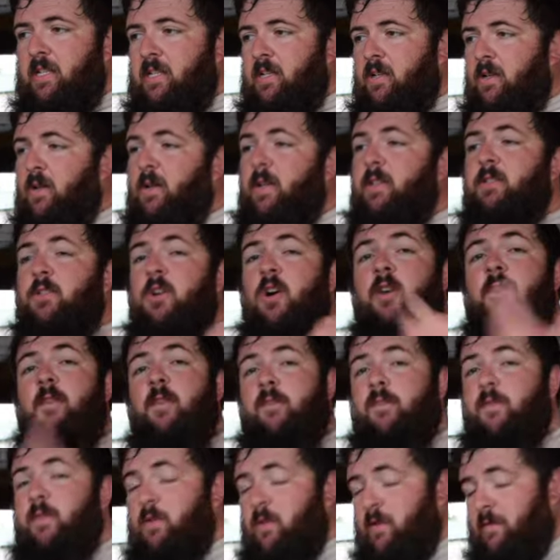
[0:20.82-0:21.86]
Well, let's go over a
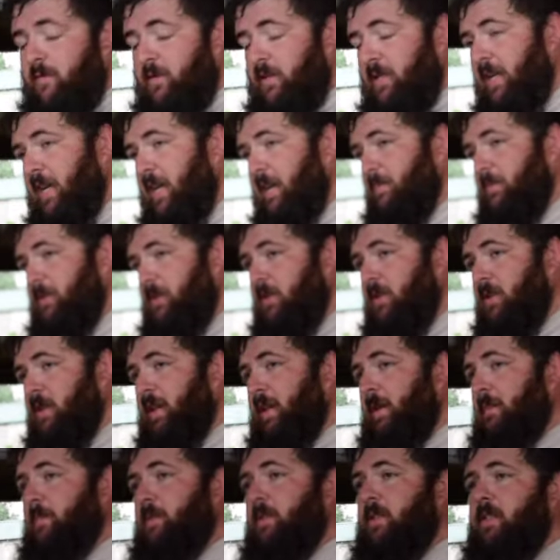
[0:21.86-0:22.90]
few different types of
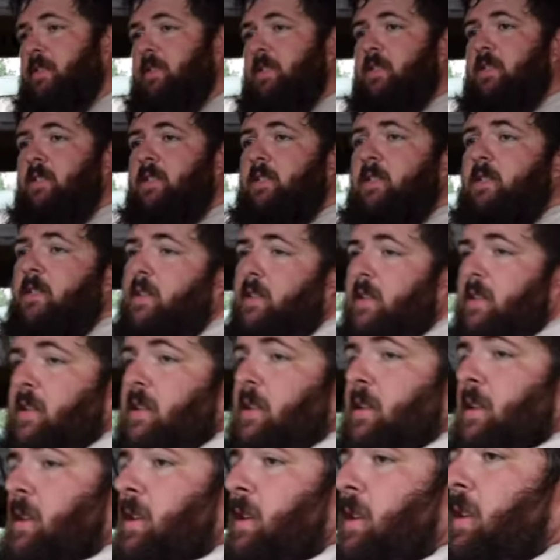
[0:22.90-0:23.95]
traps.
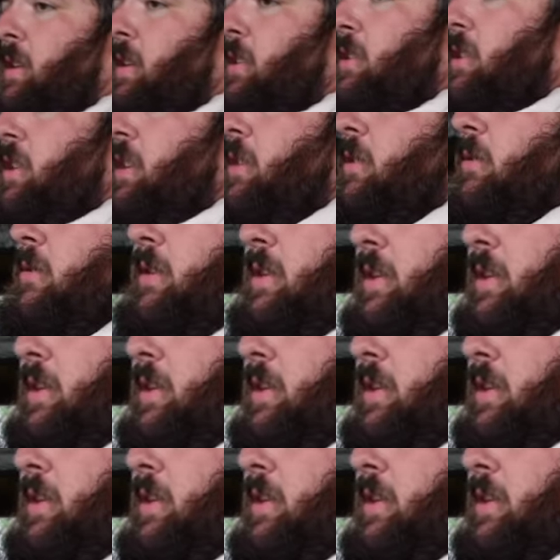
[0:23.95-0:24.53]
So